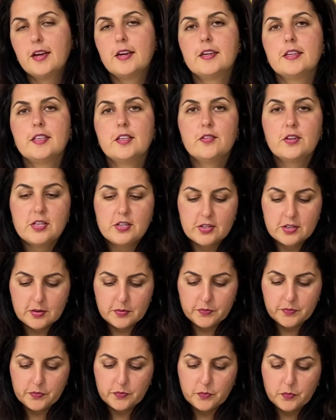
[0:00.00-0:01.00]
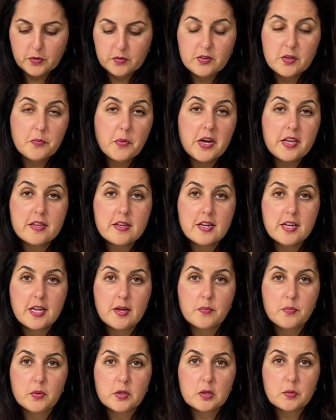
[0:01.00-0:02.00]
Let's have a closer look at the
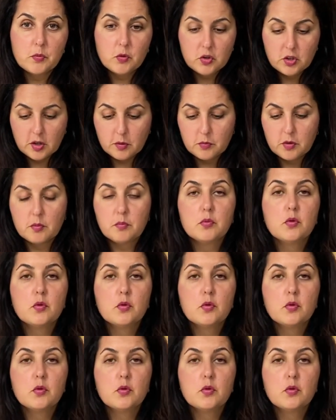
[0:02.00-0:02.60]
power block.